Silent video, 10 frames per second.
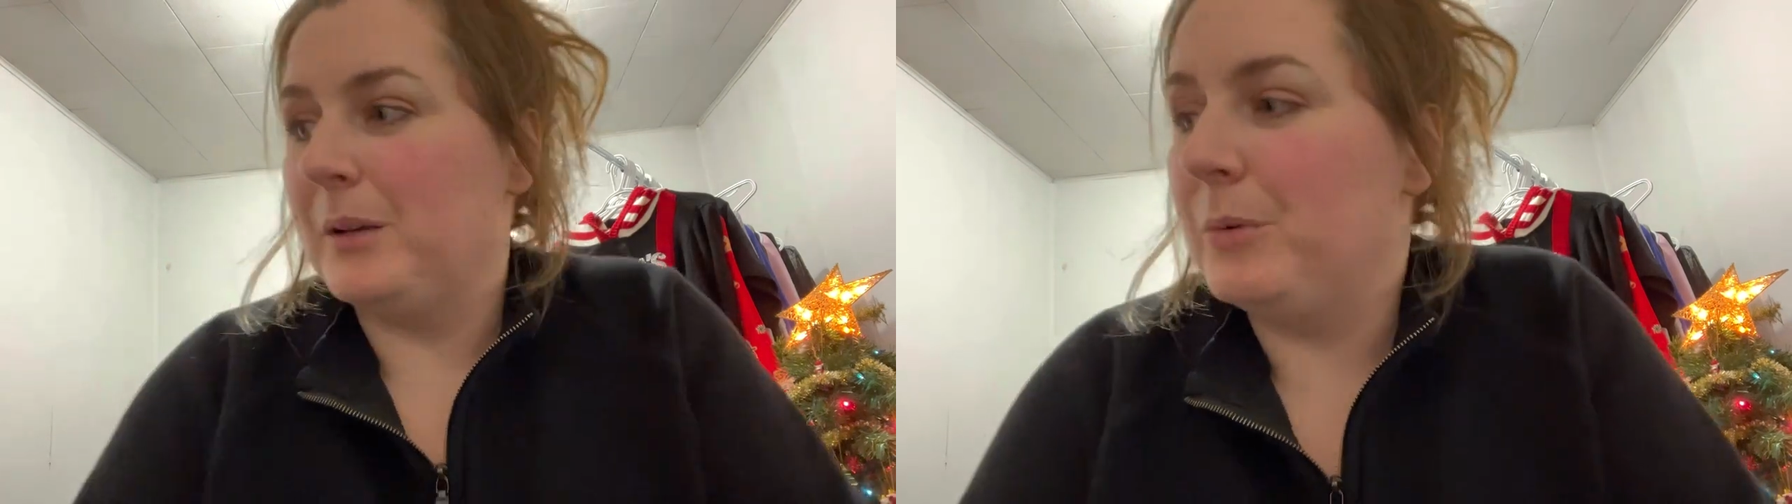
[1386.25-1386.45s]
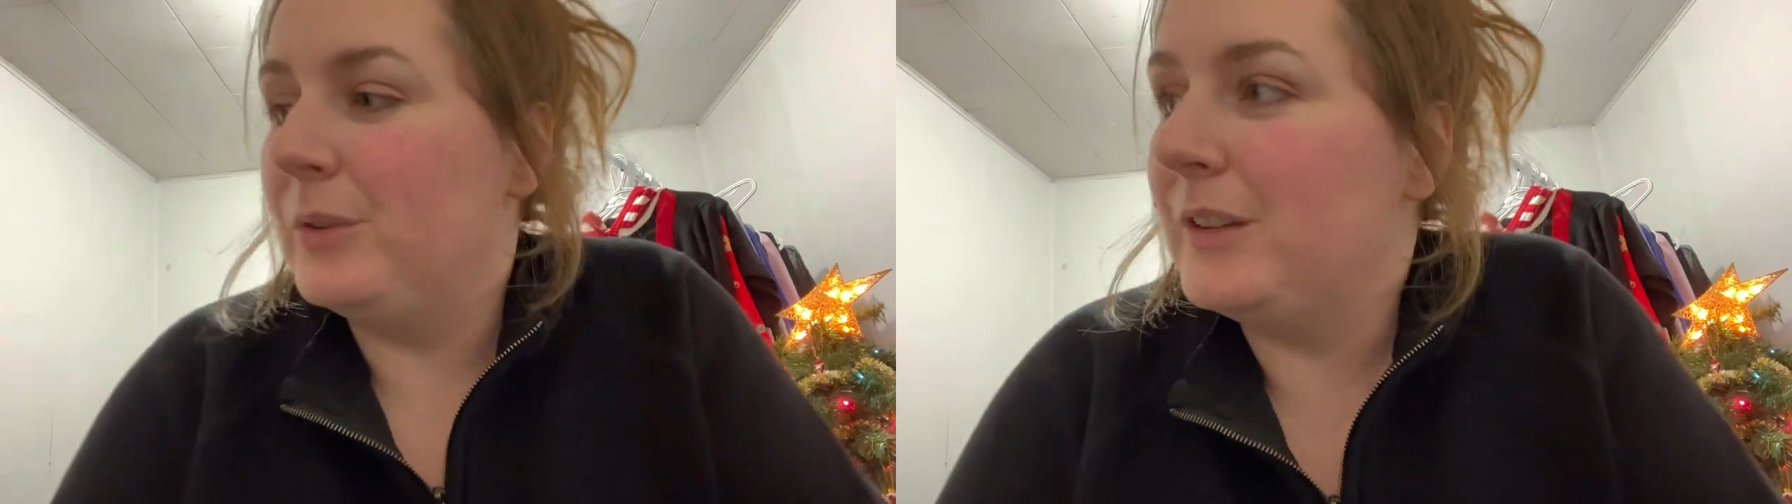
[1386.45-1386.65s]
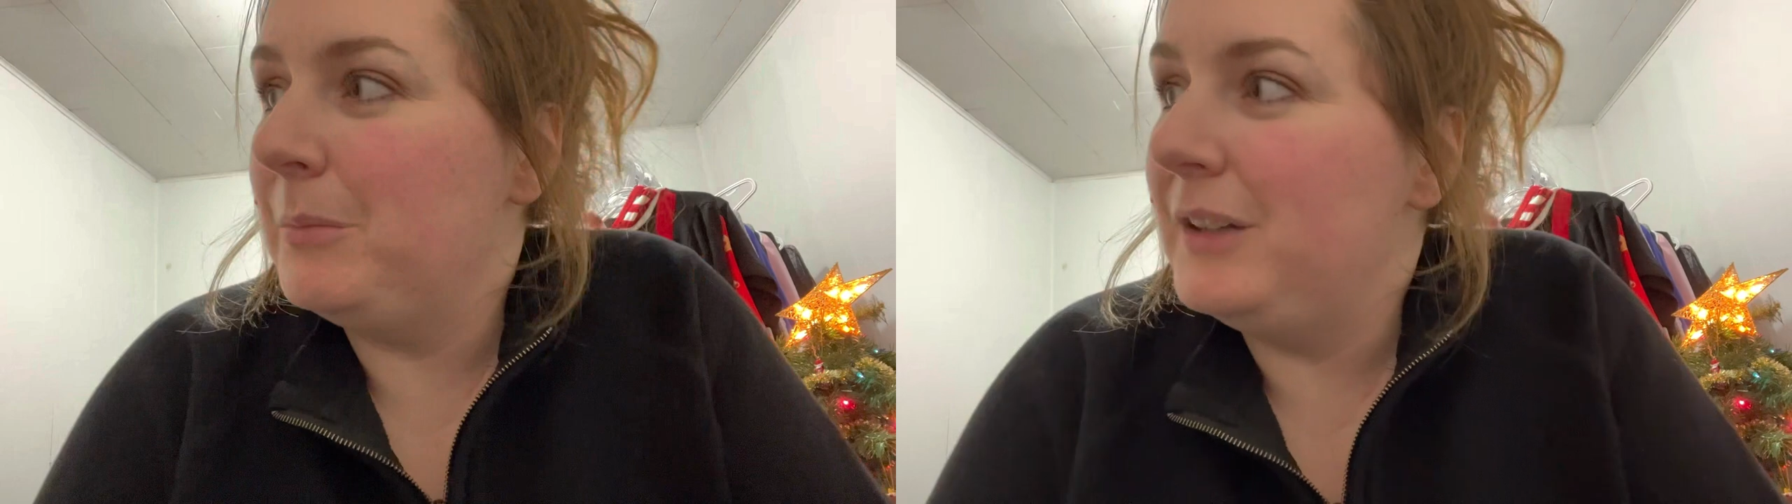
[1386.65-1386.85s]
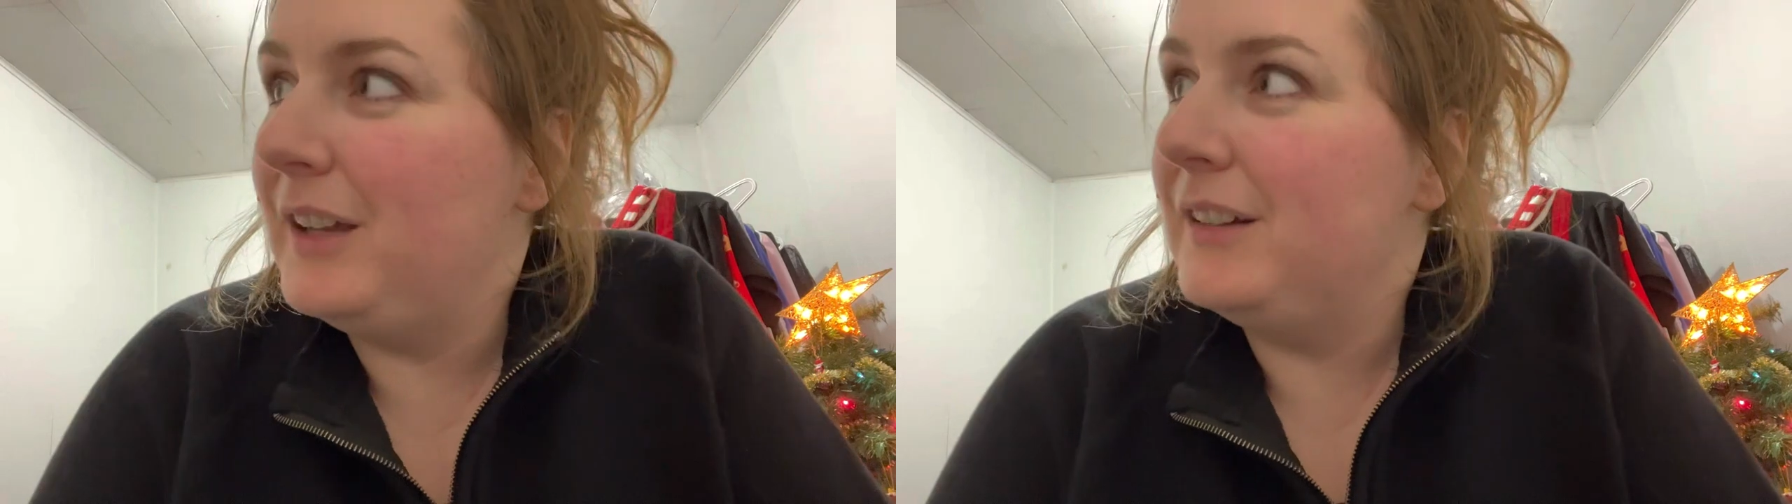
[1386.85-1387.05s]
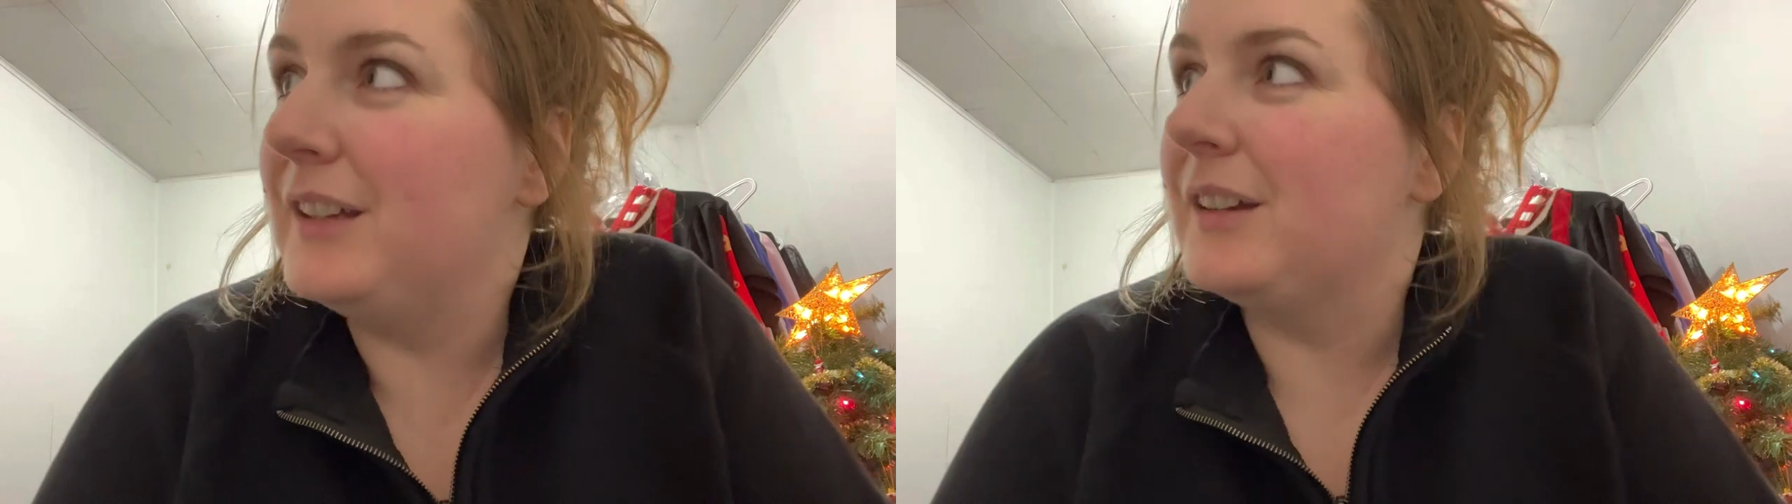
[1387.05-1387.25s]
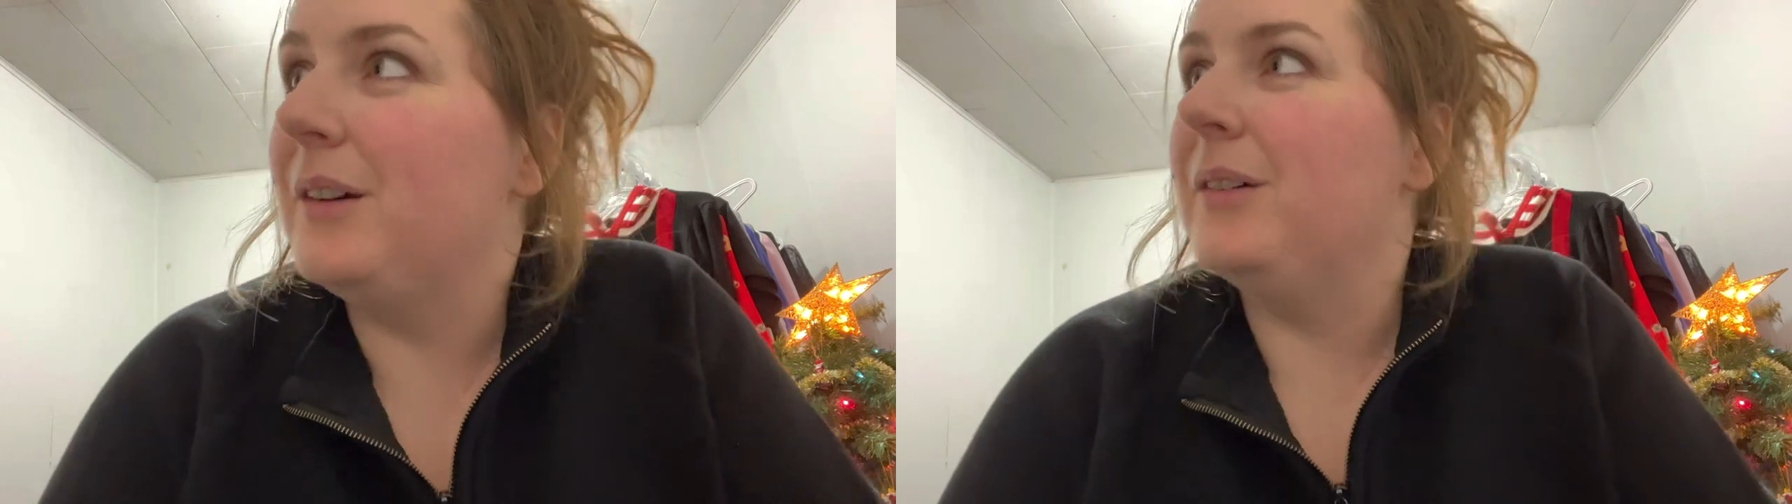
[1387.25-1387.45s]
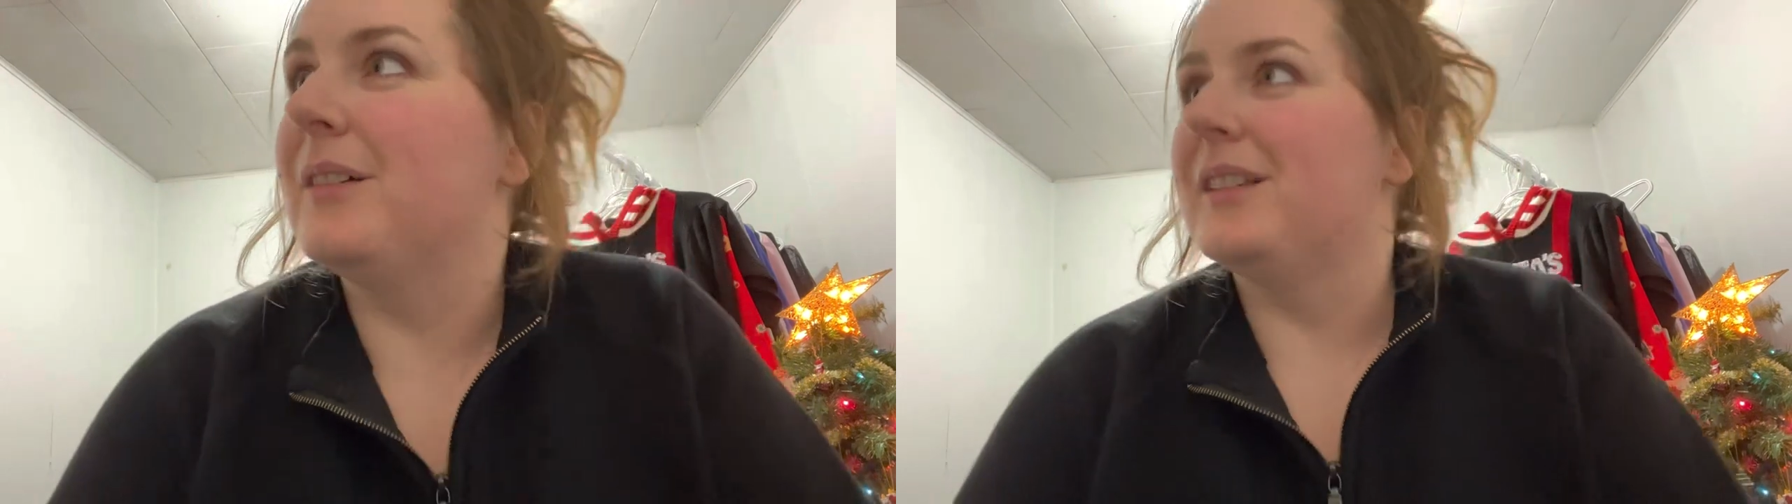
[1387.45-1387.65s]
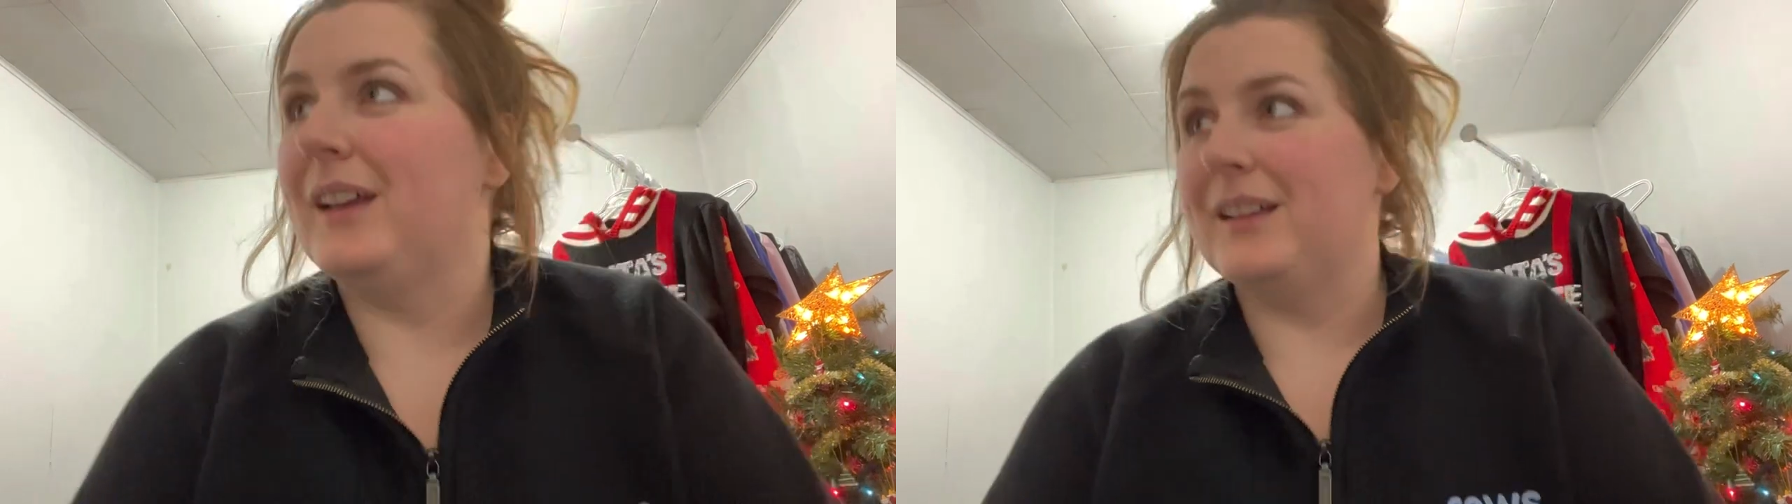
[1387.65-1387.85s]
Who's coming down here? Oh,
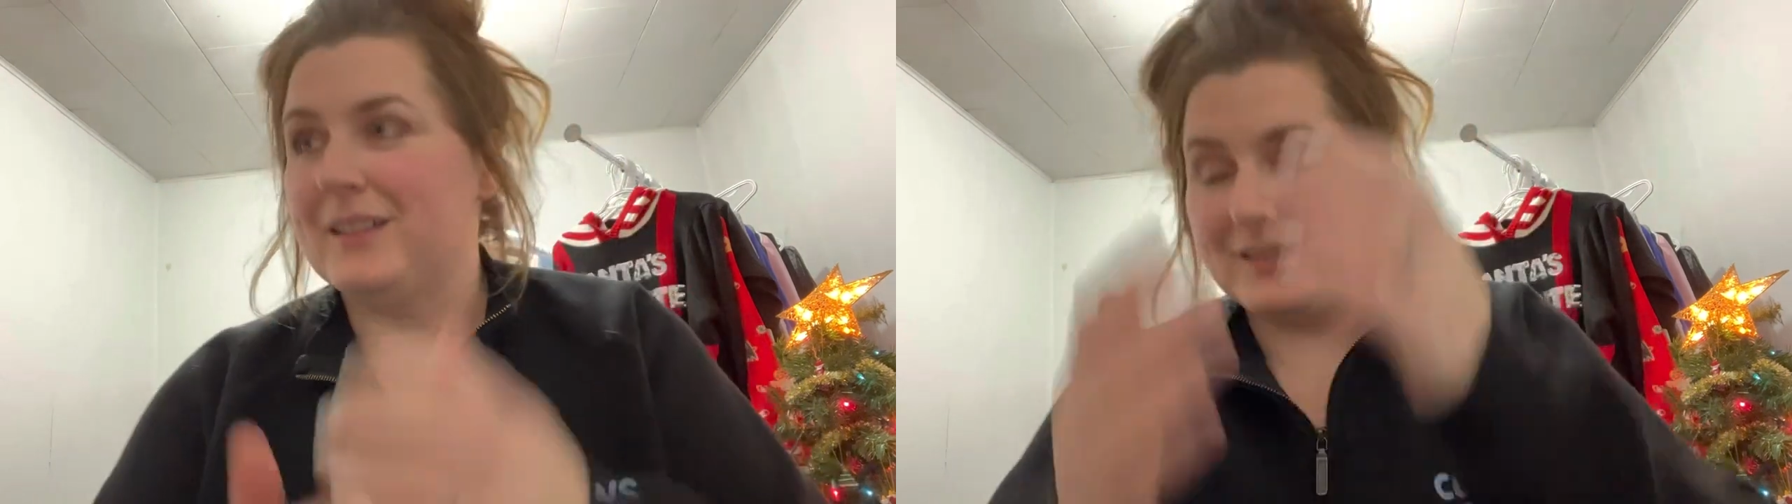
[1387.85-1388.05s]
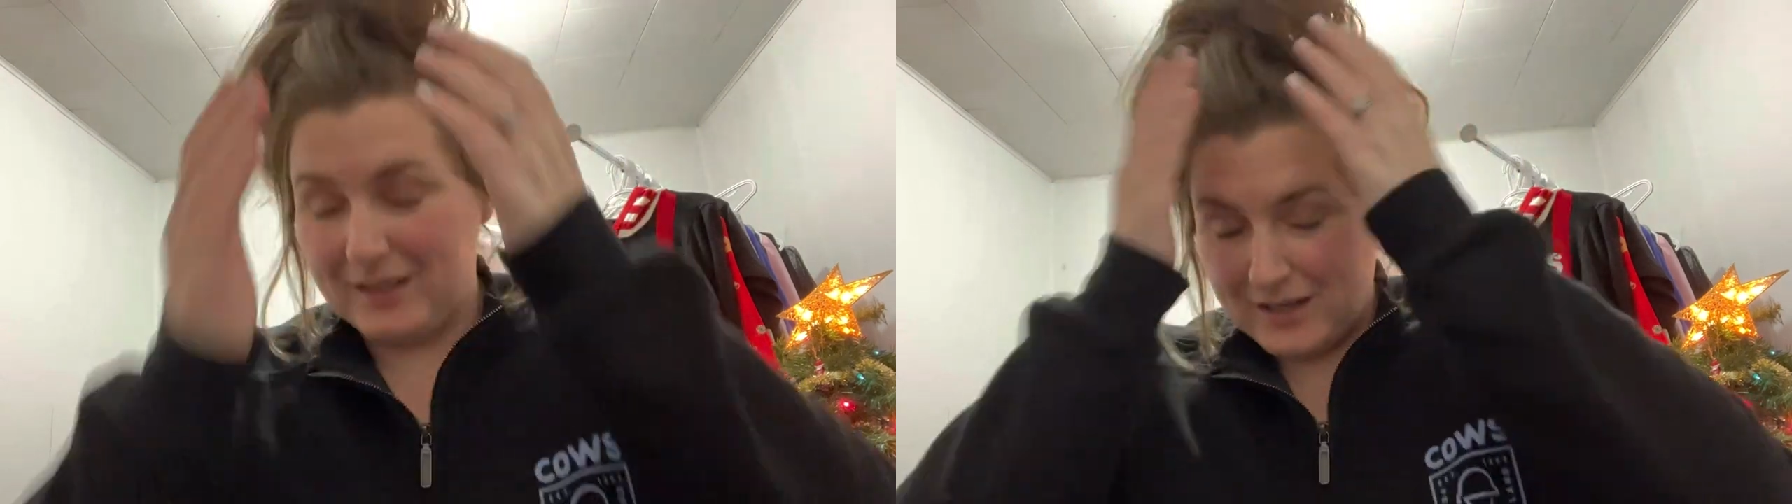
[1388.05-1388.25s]
it's Alex.